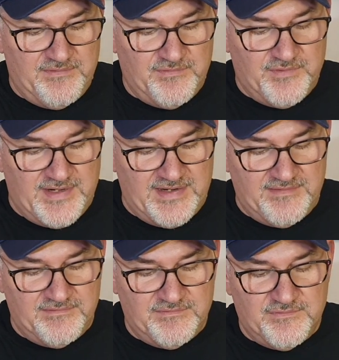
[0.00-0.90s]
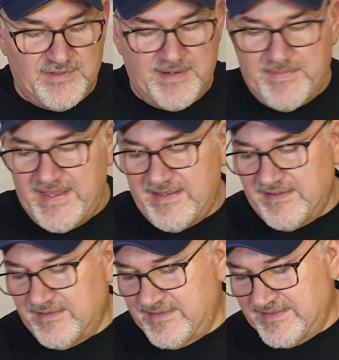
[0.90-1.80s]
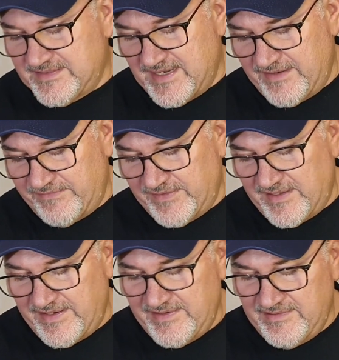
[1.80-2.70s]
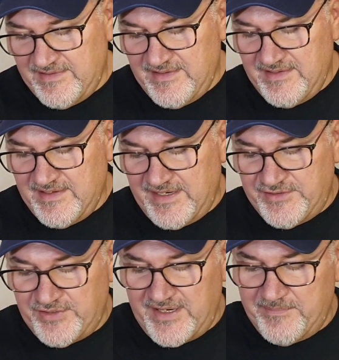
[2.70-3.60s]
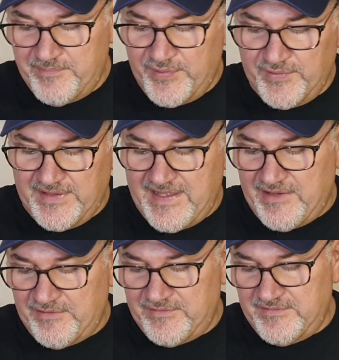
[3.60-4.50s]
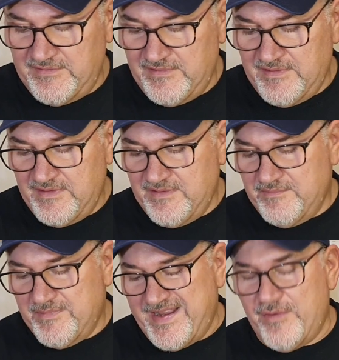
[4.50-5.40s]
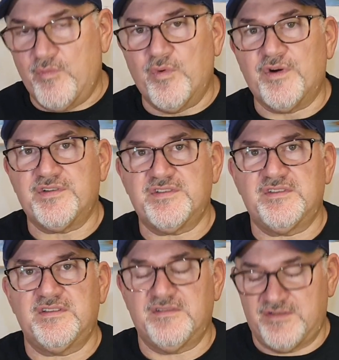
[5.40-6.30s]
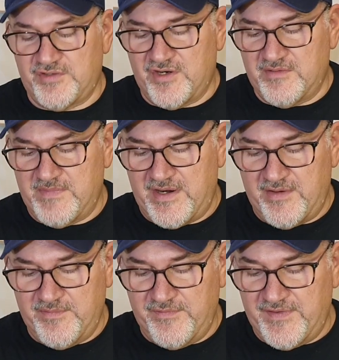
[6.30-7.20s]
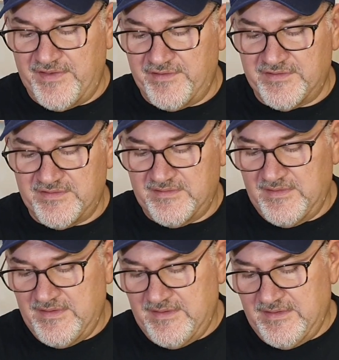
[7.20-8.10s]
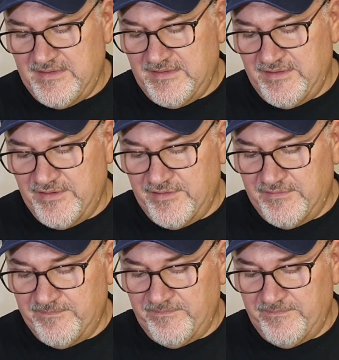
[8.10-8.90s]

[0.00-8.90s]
when I make this kind of fly, I try to pull out my worst strung Marabou feathers. You know,